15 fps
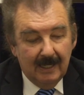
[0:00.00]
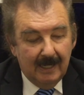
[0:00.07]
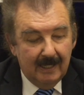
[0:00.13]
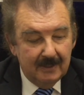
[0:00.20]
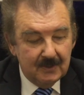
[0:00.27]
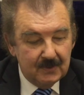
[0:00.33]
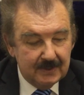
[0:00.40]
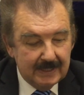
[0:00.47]

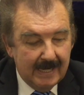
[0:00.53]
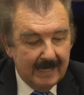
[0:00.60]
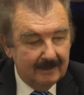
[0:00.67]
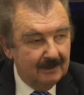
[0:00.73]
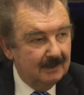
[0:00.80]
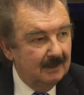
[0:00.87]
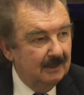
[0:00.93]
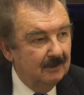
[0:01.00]
I
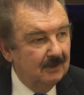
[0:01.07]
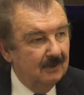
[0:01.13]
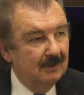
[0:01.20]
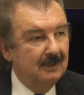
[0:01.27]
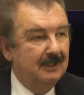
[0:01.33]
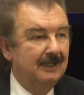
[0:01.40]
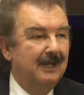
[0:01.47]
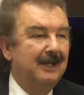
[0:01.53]
sat in
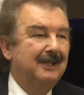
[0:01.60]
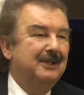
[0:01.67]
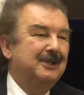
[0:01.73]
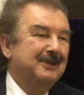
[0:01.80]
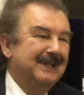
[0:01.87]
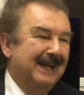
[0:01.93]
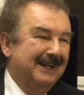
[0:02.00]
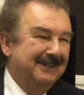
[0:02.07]
the
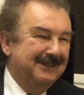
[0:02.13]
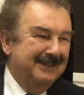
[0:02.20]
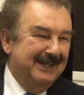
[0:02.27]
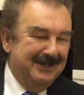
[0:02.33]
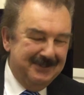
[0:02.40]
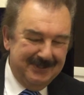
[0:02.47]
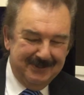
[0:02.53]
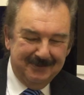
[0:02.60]
United
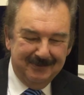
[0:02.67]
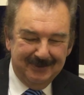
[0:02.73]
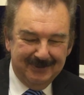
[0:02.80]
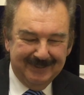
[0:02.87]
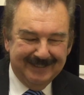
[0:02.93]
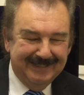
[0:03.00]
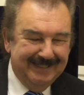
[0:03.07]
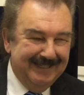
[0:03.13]
Nations with
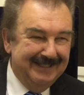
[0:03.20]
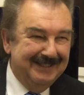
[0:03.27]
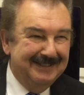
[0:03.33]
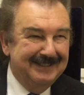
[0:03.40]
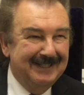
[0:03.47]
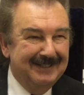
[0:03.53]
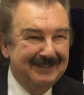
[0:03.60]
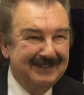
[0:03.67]
the
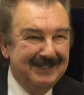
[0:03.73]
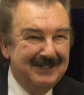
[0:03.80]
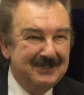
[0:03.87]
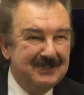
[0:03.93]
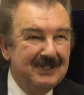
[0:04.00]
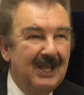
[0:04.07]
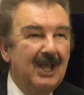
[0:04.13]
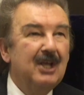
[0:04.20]
Canadian
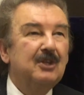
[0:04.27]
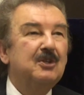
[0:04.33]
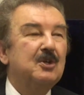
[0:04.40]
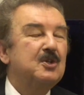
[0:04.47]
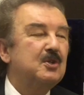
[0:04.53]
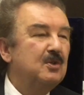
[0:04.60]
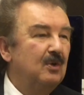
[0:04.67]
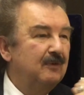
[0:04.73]
delegation. The
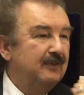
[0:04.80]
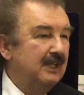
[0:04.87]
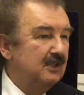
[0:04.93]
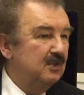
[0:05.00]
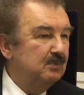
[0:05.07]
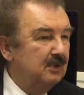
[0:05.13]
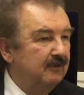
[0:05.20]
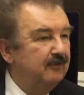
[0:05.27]

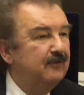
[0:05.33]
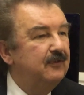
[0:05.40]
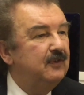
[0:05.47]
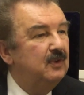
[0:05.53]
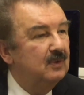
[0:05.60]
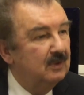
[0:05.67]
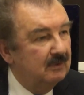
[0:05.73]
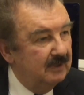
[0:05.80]
Soviets were
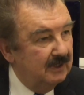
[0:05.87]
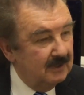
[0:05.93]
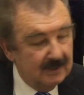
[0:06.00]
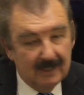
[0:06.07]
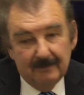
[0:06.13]
furious.